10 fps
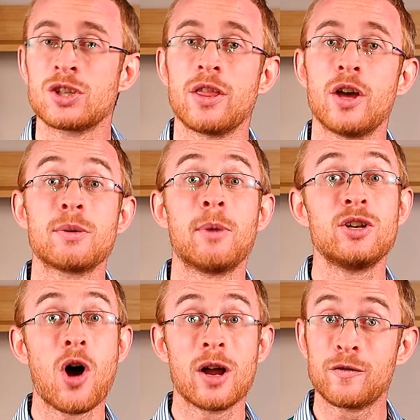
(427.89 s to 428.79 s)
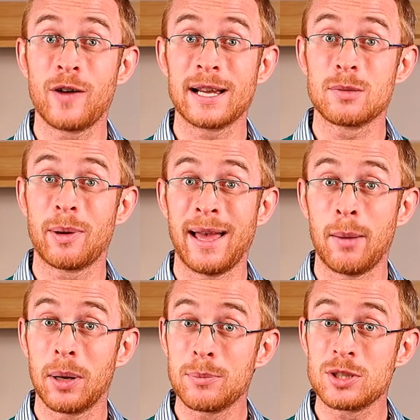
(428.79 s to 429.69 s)
So those are my nine facts about
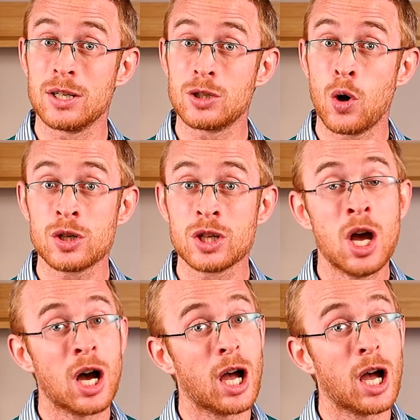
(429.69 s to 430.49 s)
epilepsy in dogs.